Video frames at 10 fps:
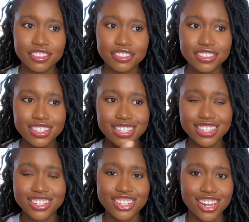this
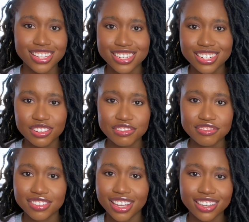is just
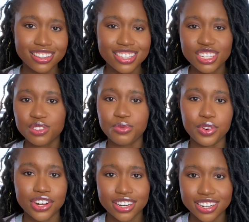like, this is
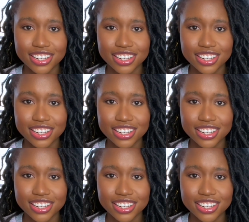work,